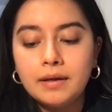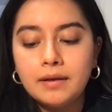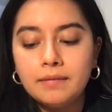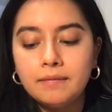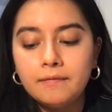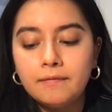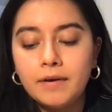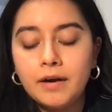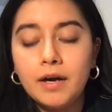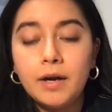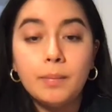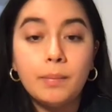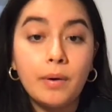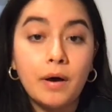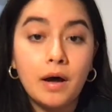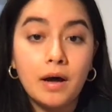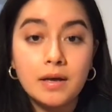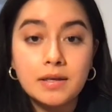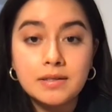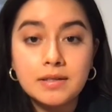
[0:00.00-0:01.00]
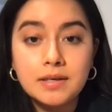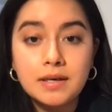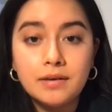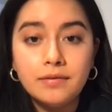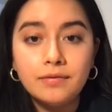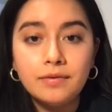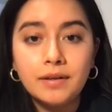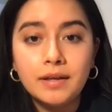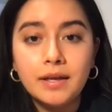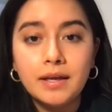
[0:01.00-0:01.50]
very
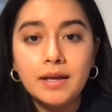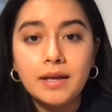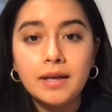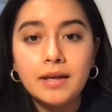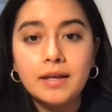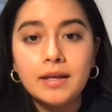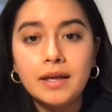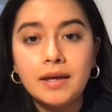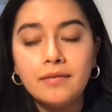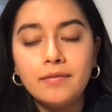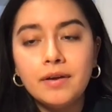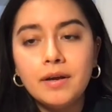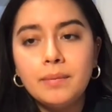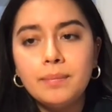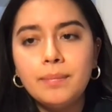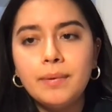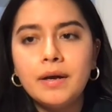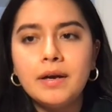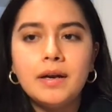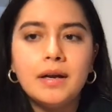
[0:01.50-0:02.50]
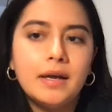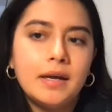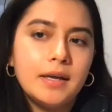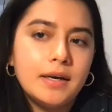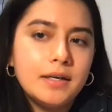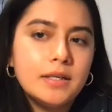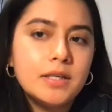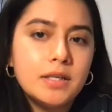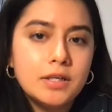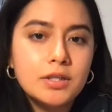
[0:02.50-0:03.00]
positively given, but
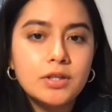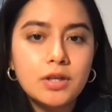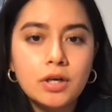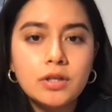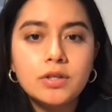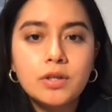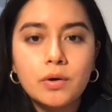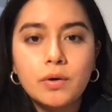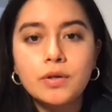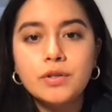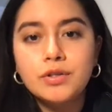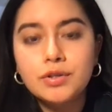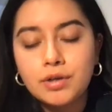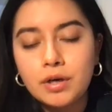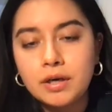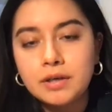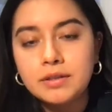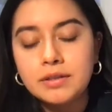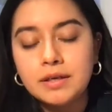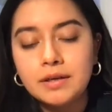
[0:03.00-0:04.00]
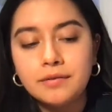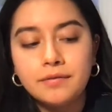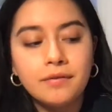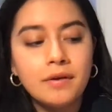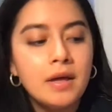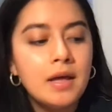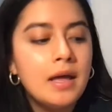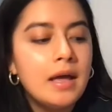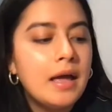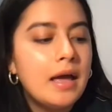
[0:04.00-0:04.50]
it is also constructive.
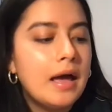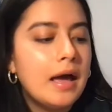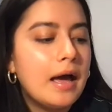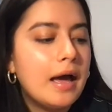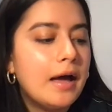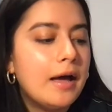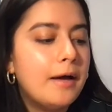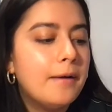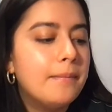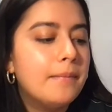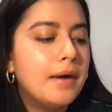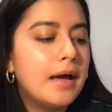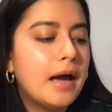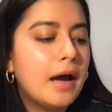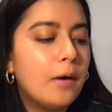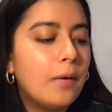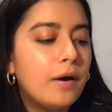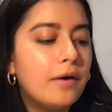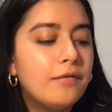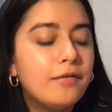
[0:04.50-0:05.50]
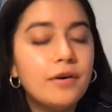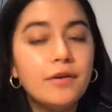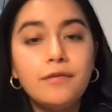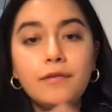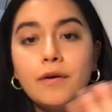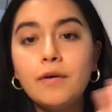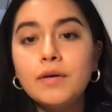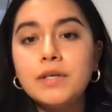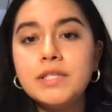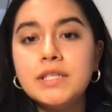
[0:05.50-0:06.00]
However, if you
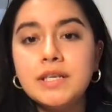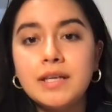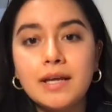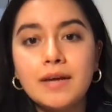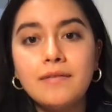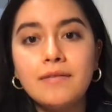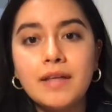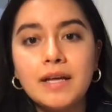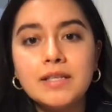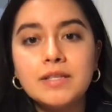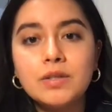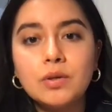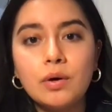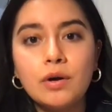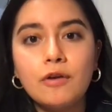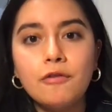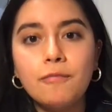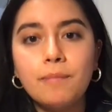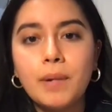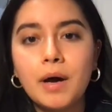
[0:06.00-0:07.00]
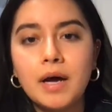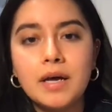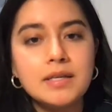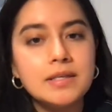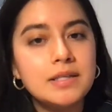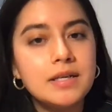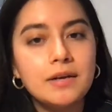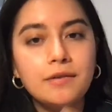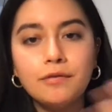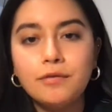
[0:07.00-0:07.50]
were to give that sort of
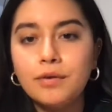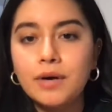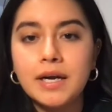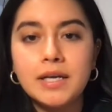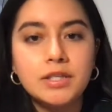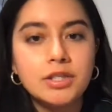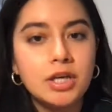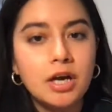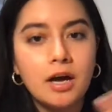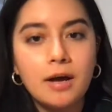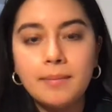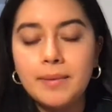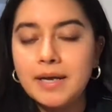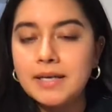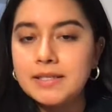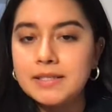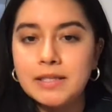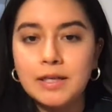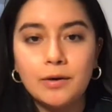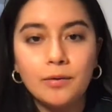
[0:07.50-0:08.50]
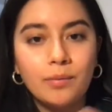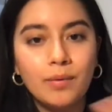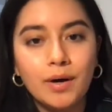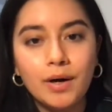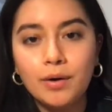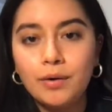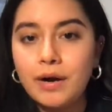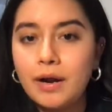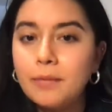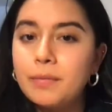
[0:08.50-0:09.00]
positive, great job, excellent work,
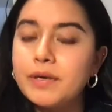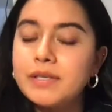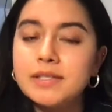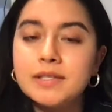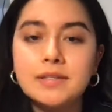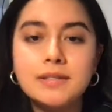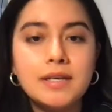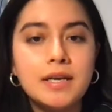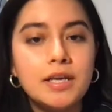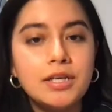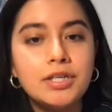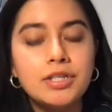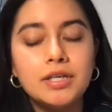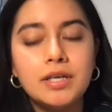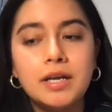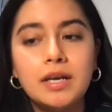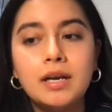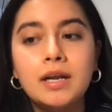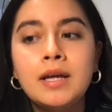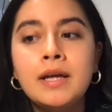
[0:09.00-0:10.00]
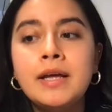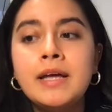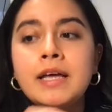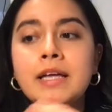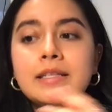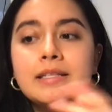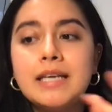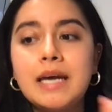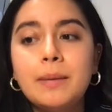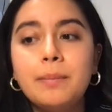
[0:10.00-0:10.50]
great presentation
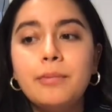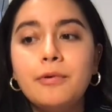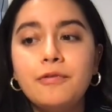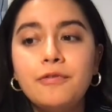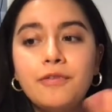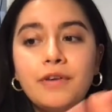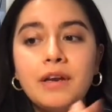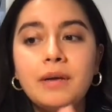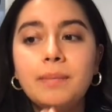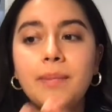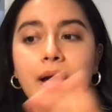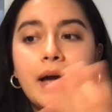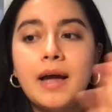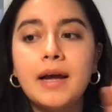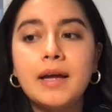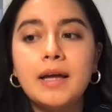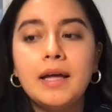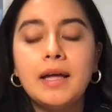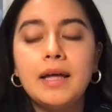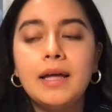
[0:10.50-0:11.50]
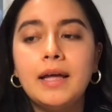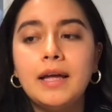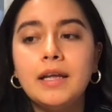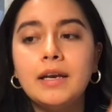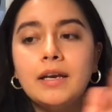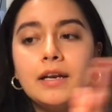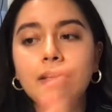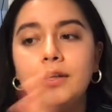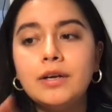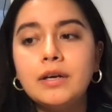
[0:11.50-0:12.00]
type of feedback in
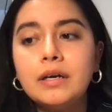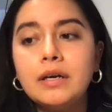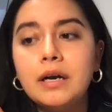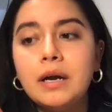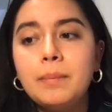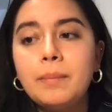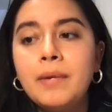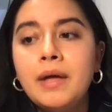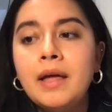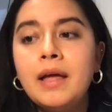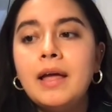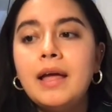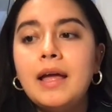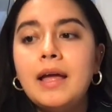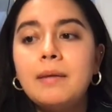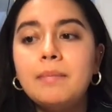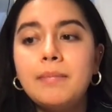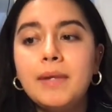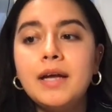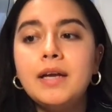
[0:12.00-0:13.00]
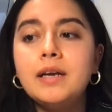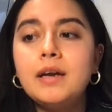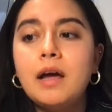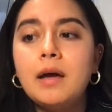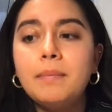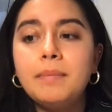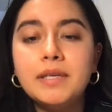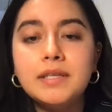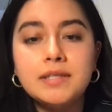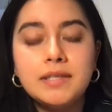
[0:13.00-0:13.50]
Europe, it might not
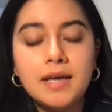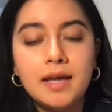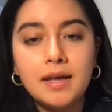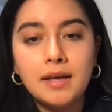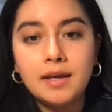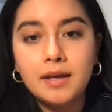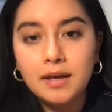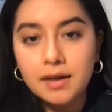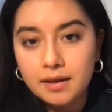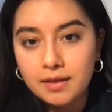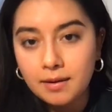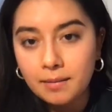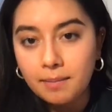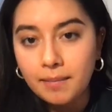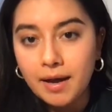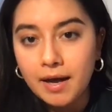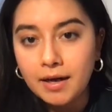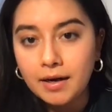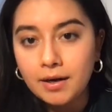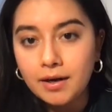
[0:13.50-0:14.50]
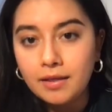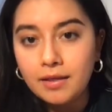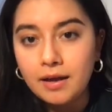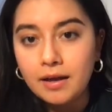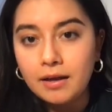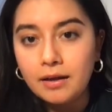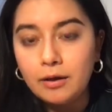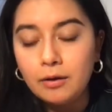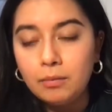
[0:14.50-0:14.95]
be taken in the manner that you